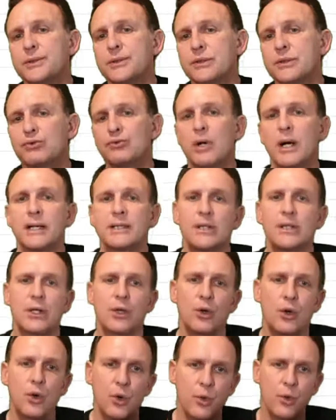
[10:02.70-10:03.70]
right, I
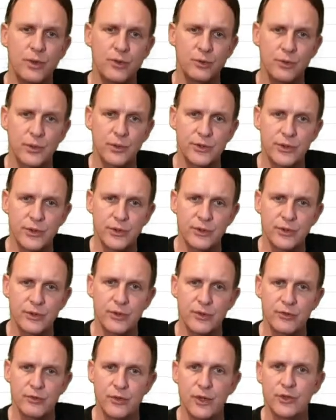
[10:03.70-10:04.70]
always want it to
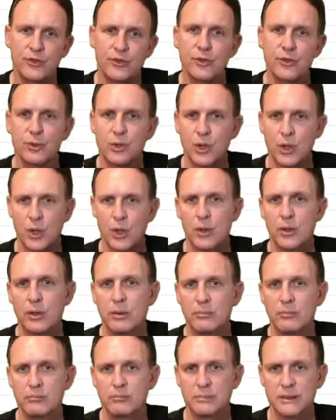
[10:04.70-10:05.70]
refer to
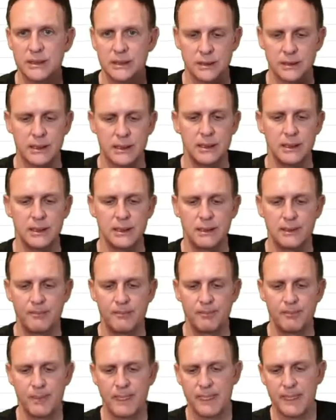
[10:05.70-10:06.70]
column C.
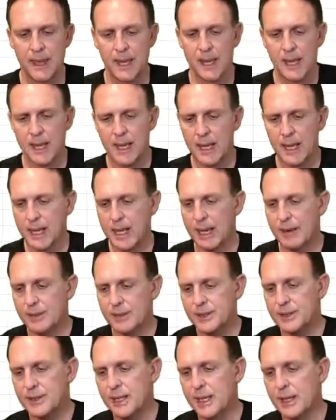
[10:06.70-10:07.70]
Now
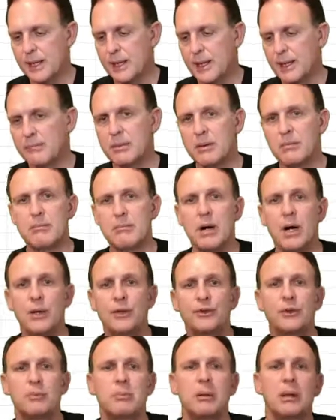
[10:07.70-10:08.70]
it's that number
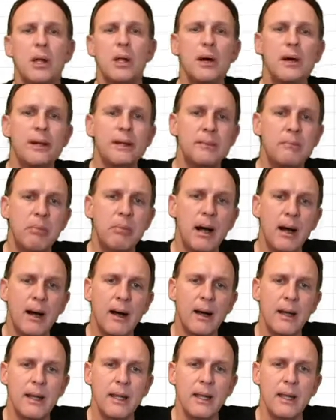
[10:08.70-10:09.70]
multiplied
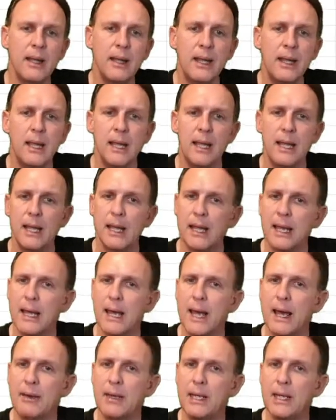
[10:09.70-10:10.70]
by,
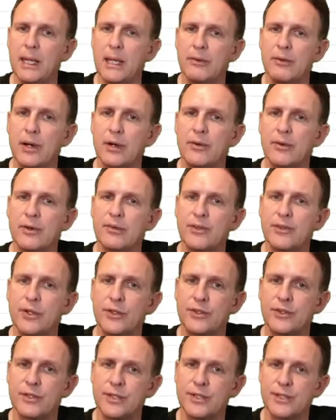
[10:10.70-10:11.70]
now here I refer
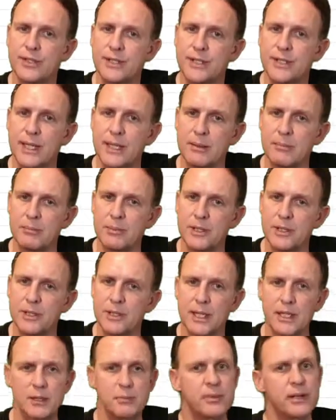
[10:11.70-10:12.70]
to the
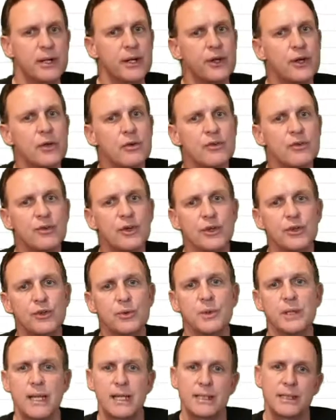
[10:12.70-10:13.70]
10%, but I don't refer to
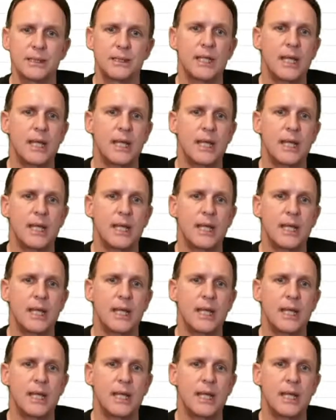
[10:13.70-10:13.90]
it as